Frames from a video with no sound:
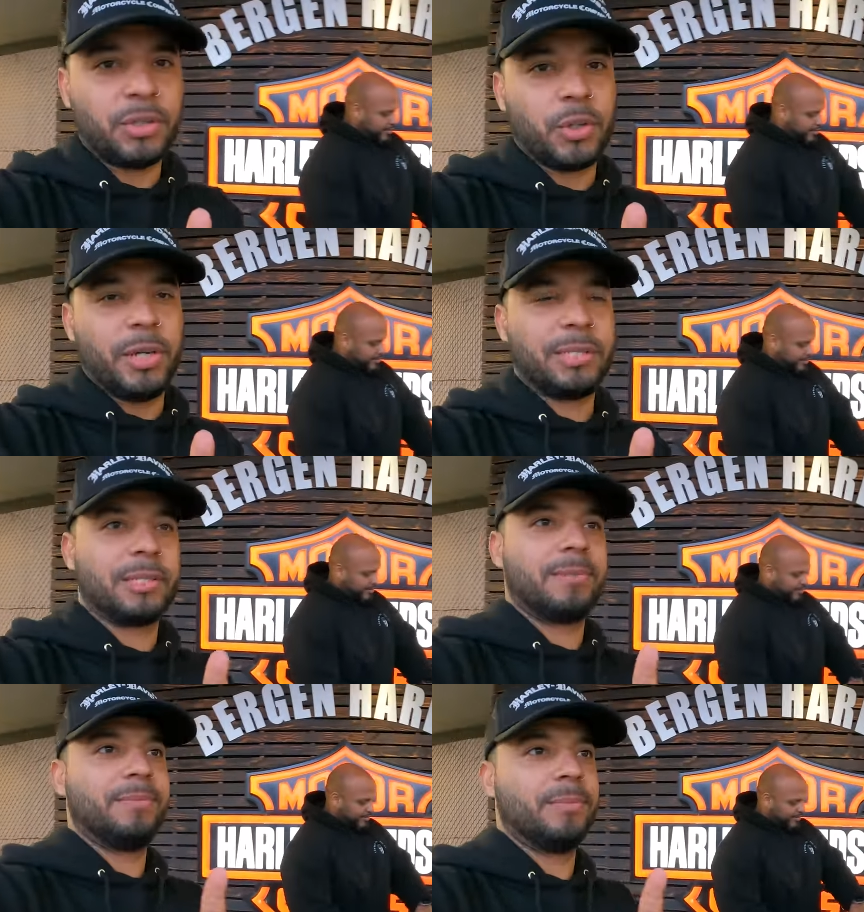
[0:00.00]
Speaker 1: his
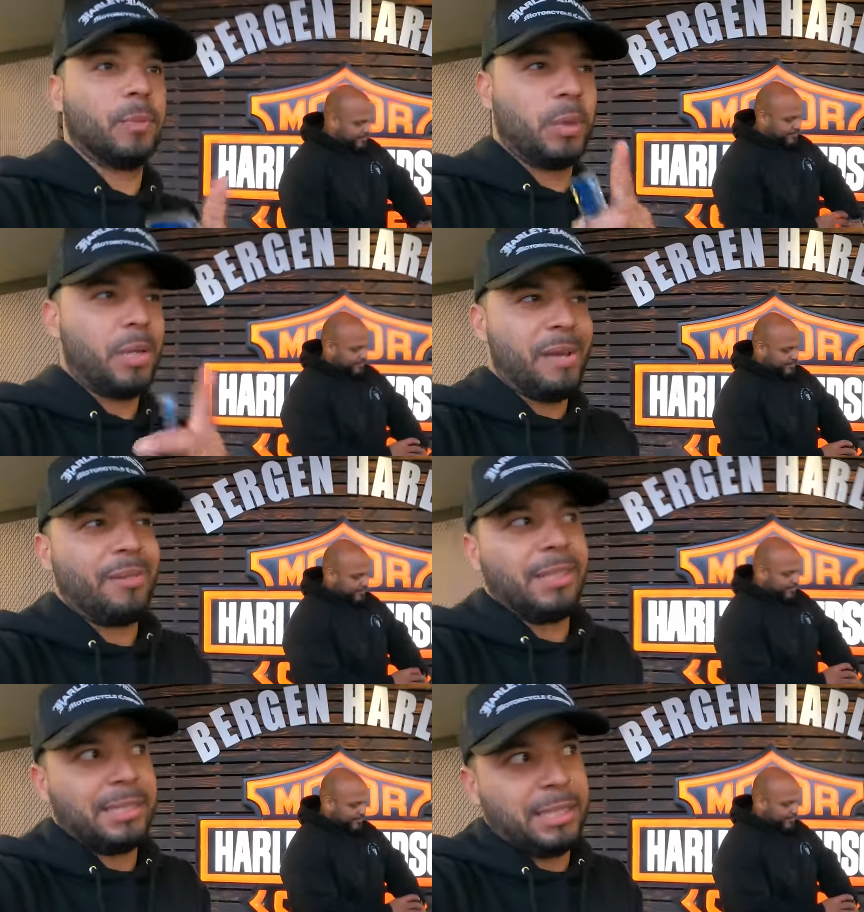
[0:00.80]
choice? Would you have
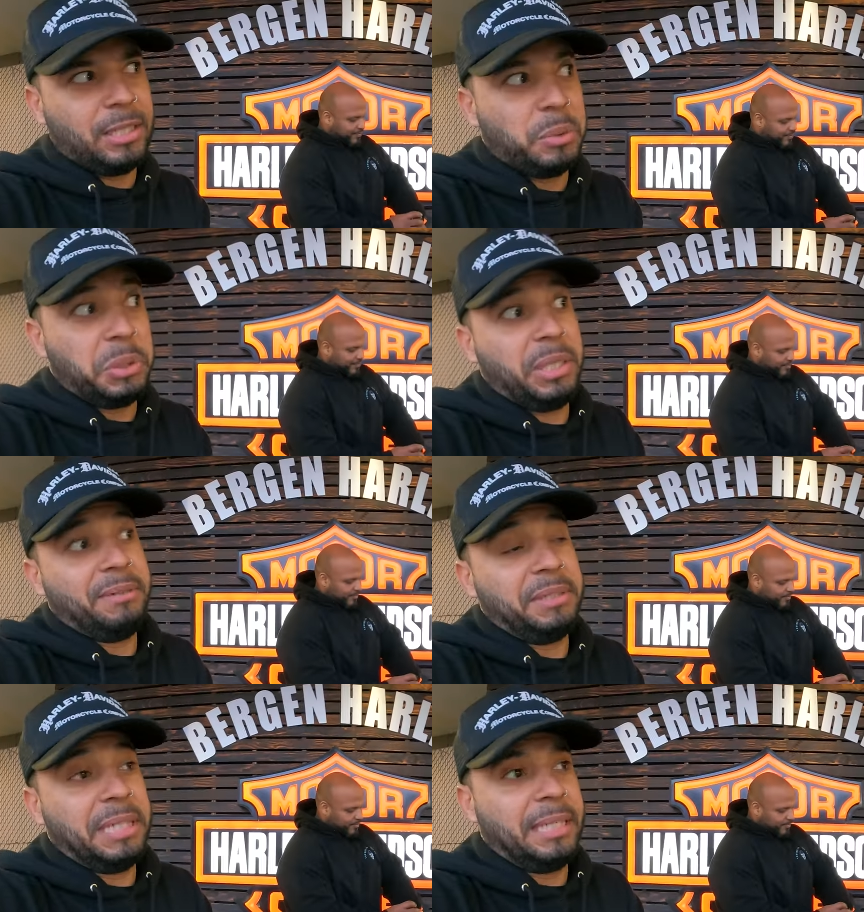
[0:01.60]
done a deal? Would you
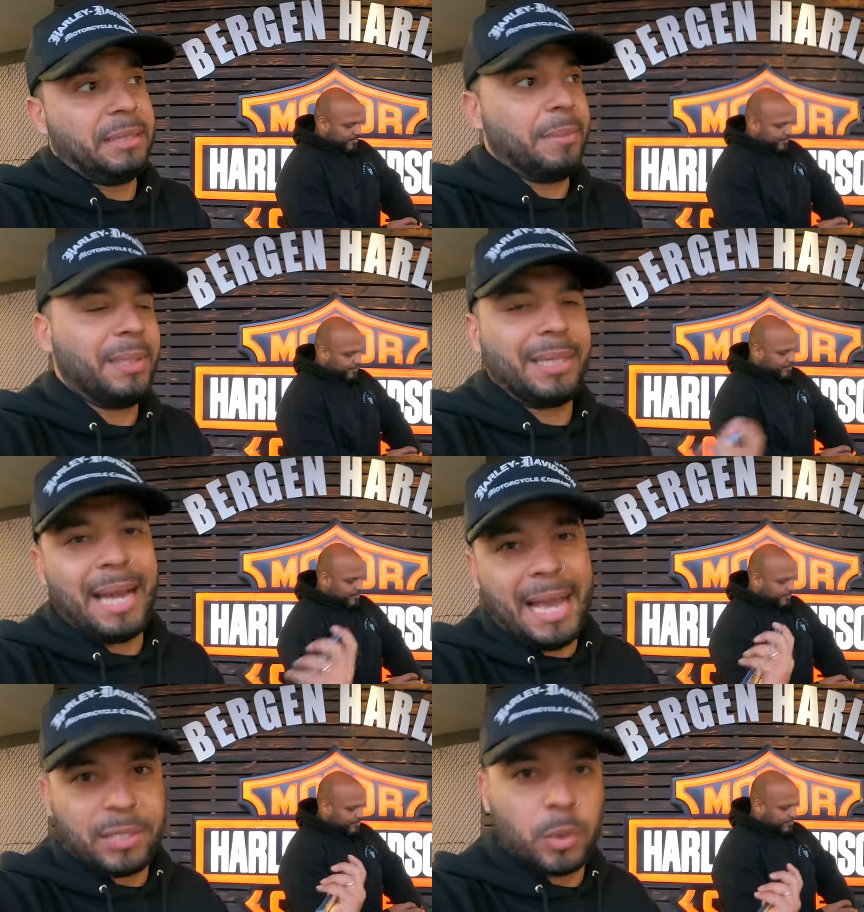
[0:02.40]
have not? I mean, the
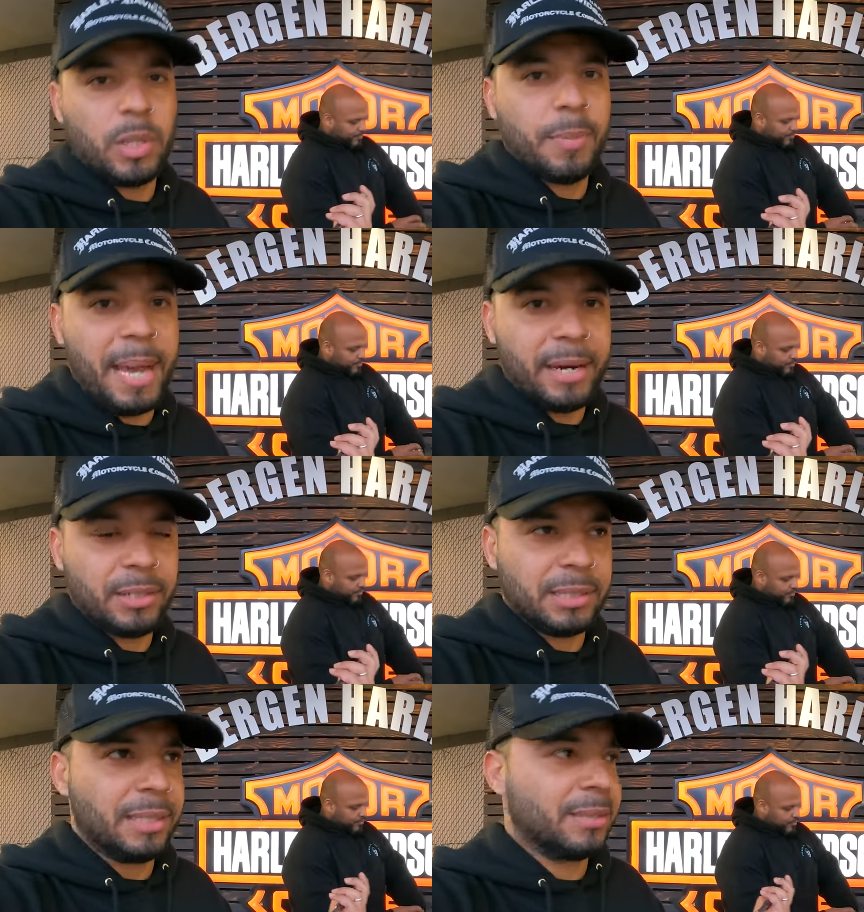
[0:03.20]
guy has two other
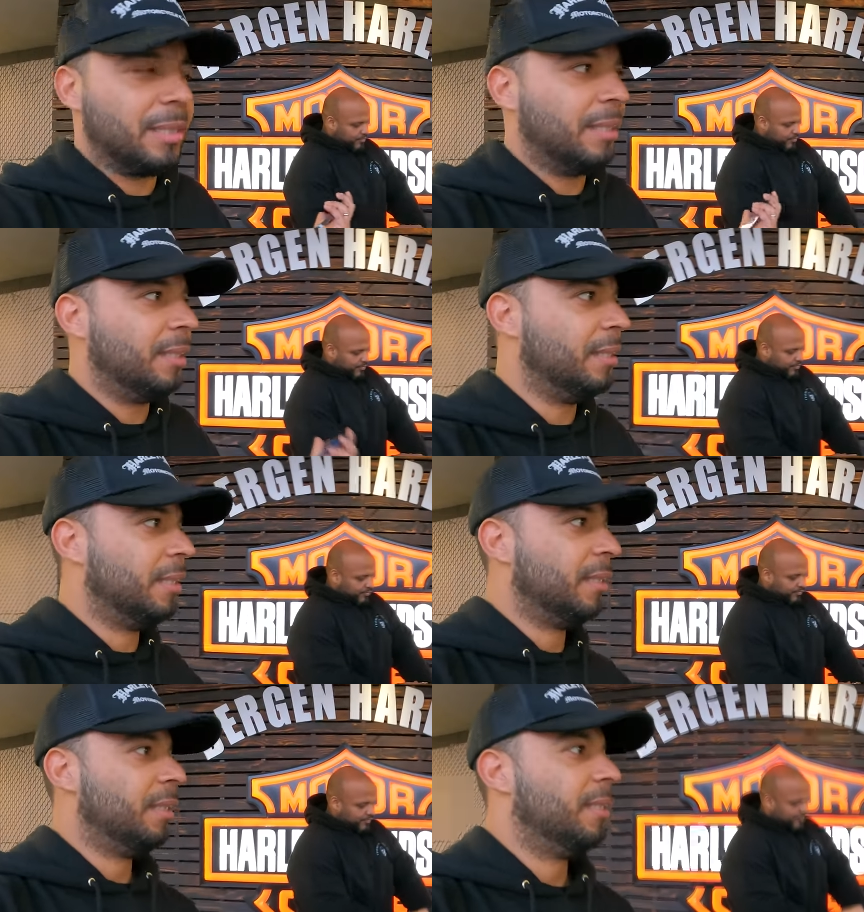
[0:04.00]
baggers. He has a
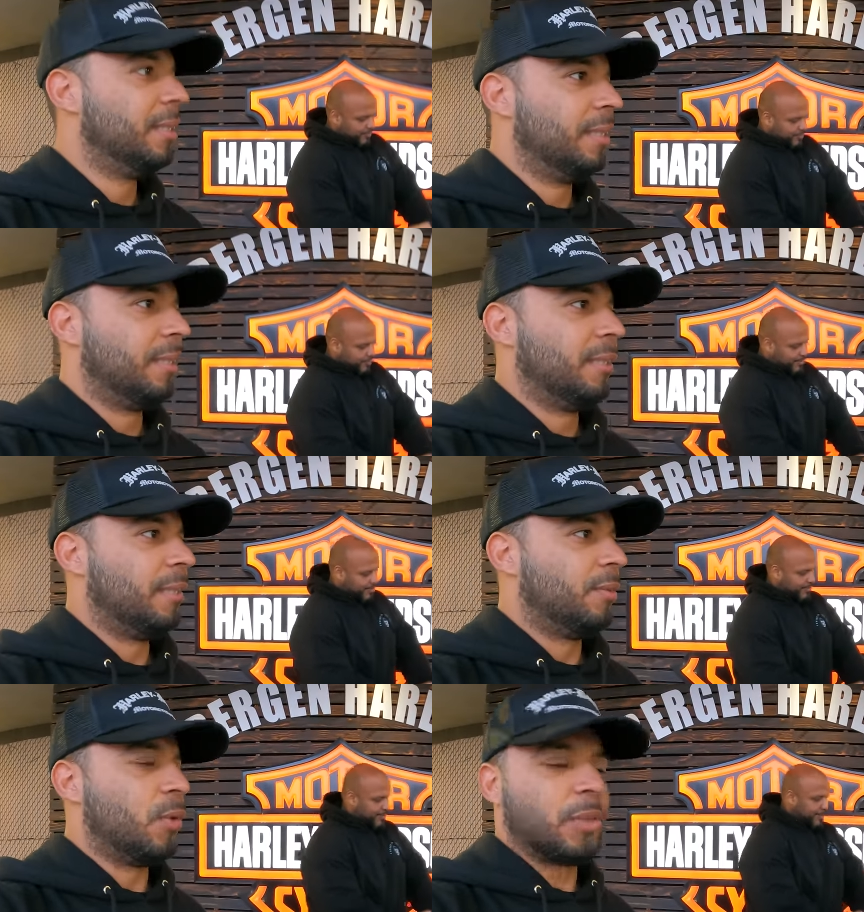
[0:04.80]

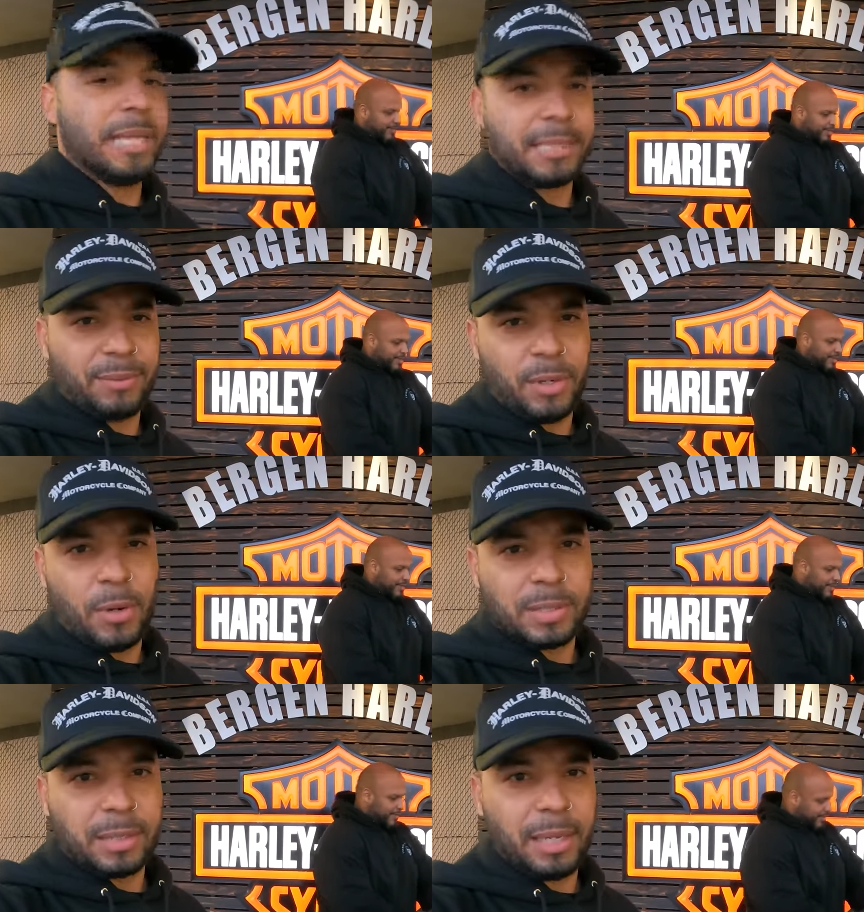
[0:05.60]
Road Glide
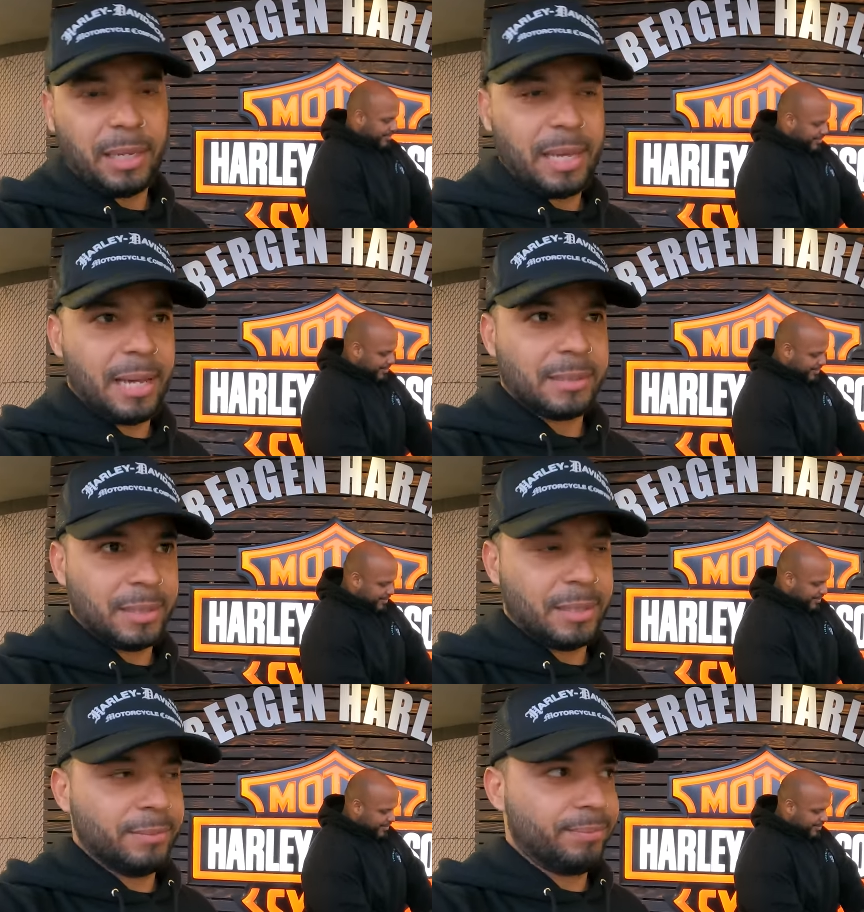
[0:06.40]
CVO ST and he has
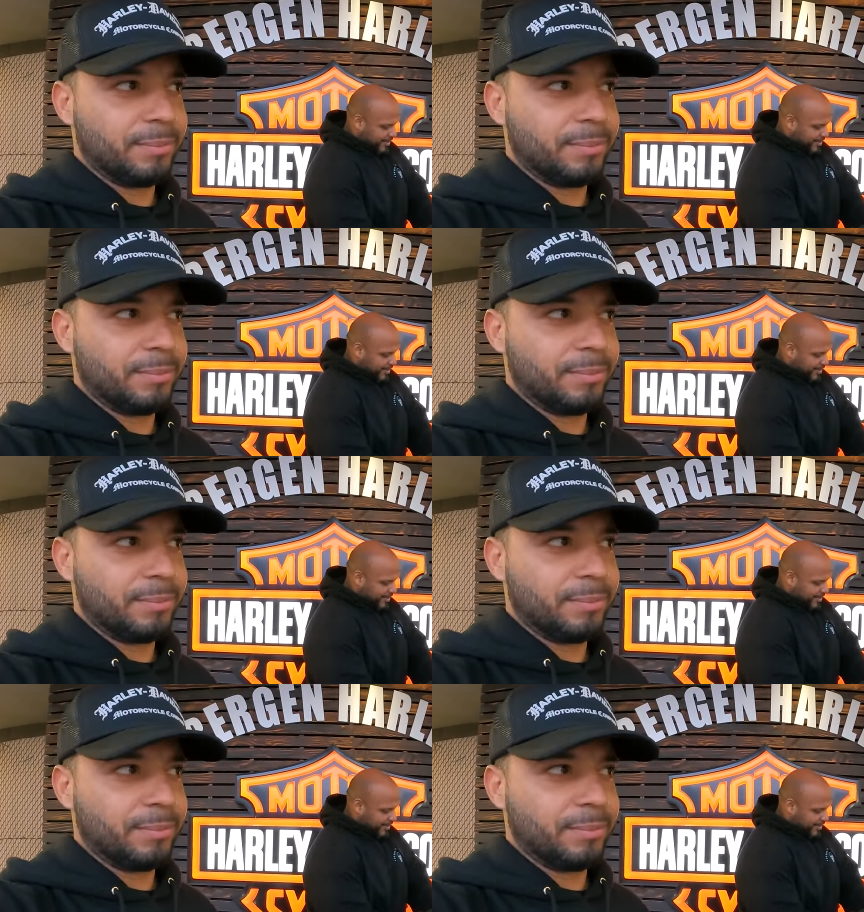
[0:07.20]
a,